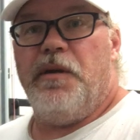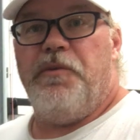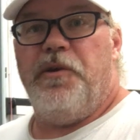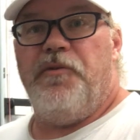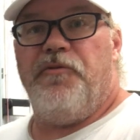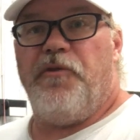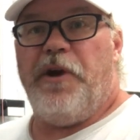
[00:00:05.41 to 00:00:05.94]

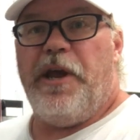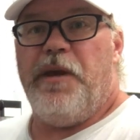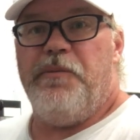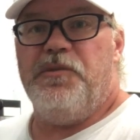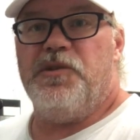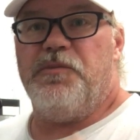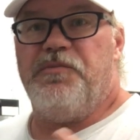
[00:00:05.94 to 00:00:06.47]
about
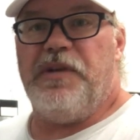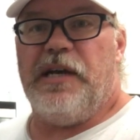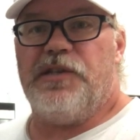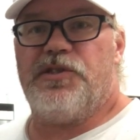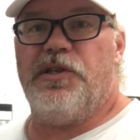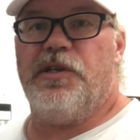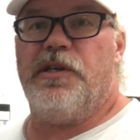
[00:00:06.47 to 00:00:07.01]
frames and
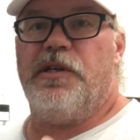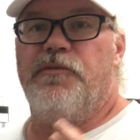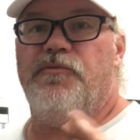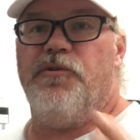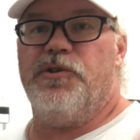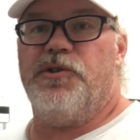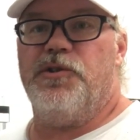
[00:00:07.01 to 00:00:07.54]
plastic
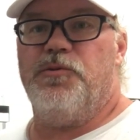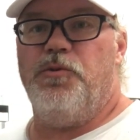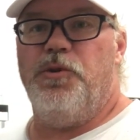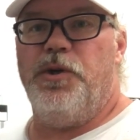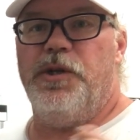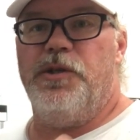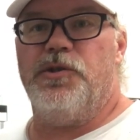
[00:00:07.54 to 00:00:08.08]
versus
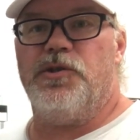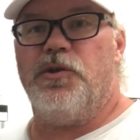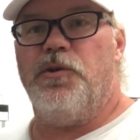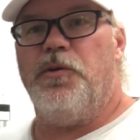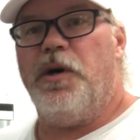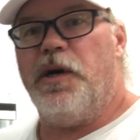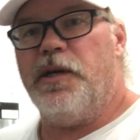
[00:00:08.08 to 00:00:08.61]
wood and
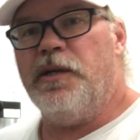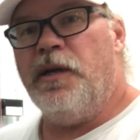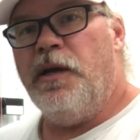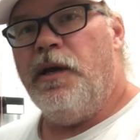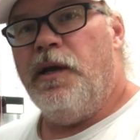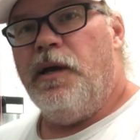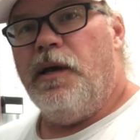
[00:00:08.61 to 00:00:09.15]
so on,
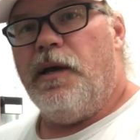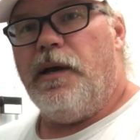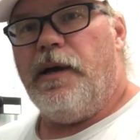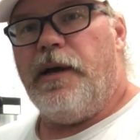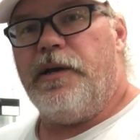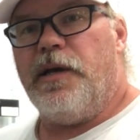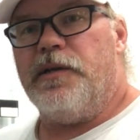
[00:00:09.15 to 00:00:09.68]

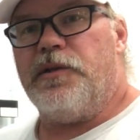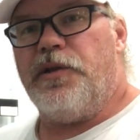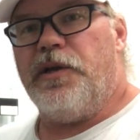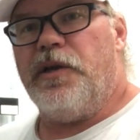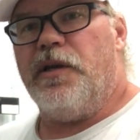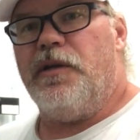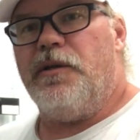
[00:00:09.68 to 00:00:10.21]
I got to
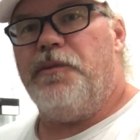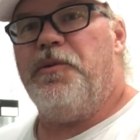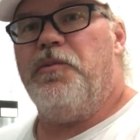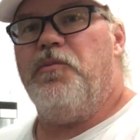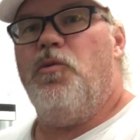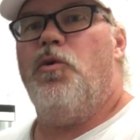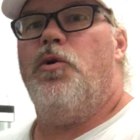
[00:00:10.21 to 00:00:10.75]
thinking a little bit
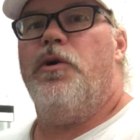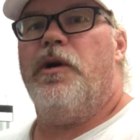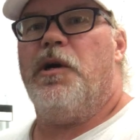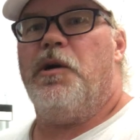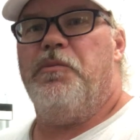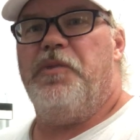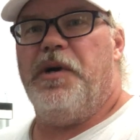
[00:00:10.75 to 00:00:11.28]
more
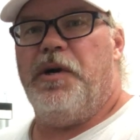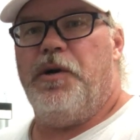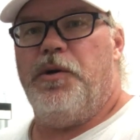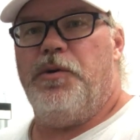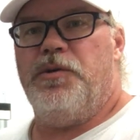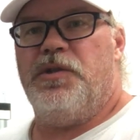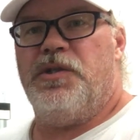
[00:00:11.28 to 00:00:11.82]

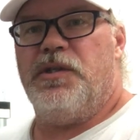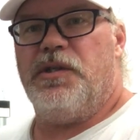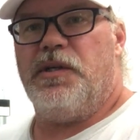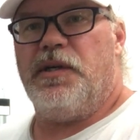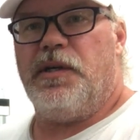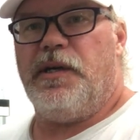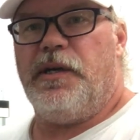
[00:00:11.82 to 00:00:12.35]
about
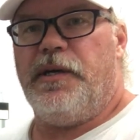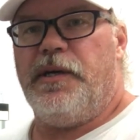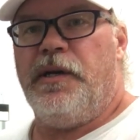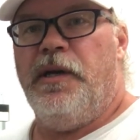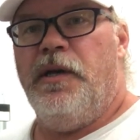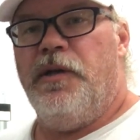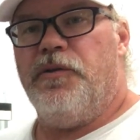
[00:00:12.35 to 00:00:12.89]

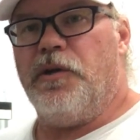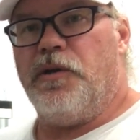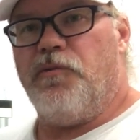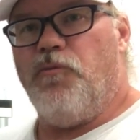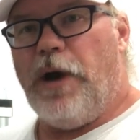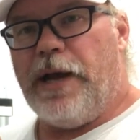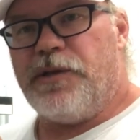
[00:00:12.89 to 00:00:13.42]
the
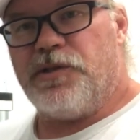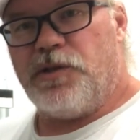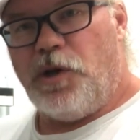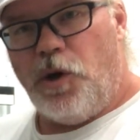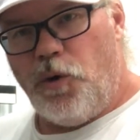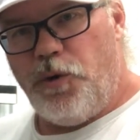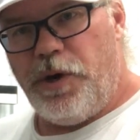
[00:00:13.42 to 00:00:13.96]
wax
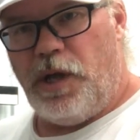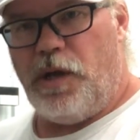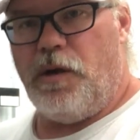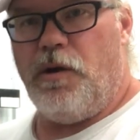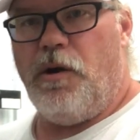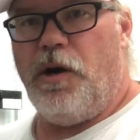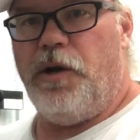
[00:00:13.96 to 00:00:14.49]

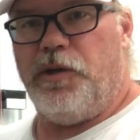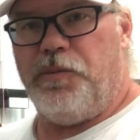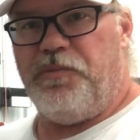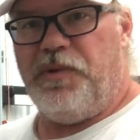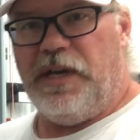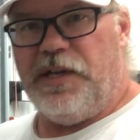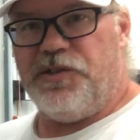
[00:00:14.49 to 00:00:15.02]
coating on the
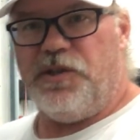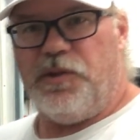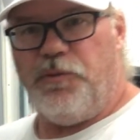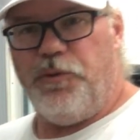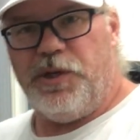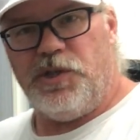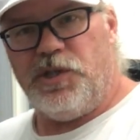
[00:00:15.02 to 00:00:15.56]
plastic,
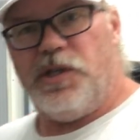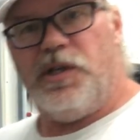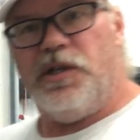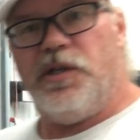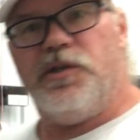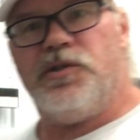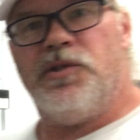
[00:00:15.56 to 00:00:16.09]
which
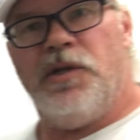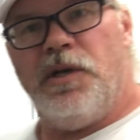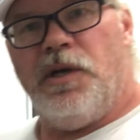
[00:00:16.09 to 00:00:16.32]
is